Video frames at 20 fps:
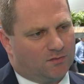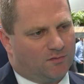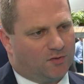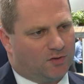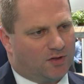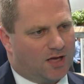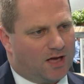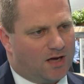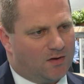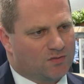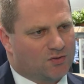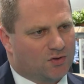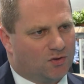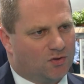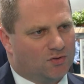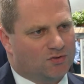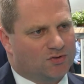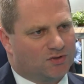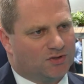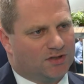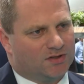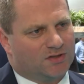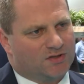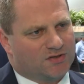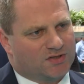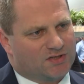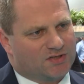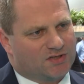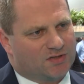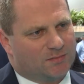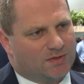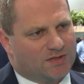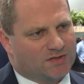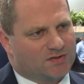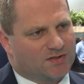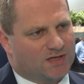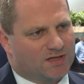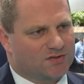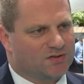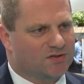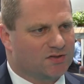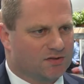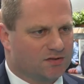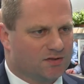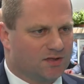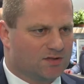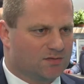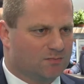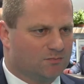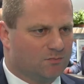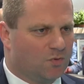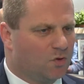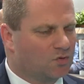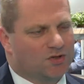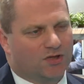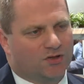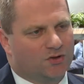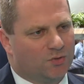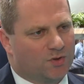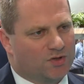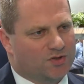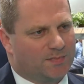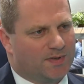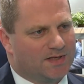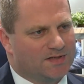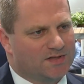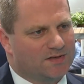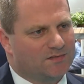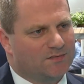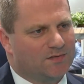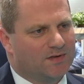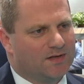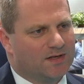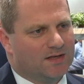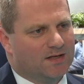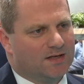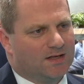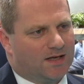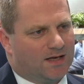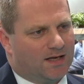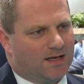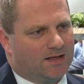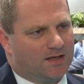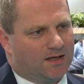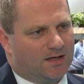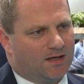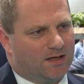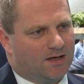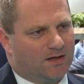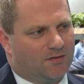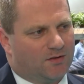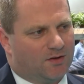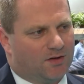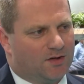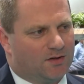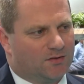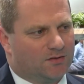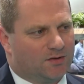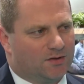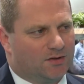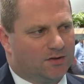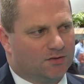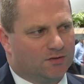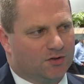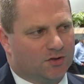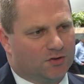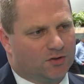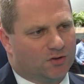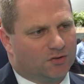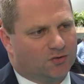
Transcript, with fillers: for the households. The, the system is, is, is mostly too expensive and uh, the, the, the, the,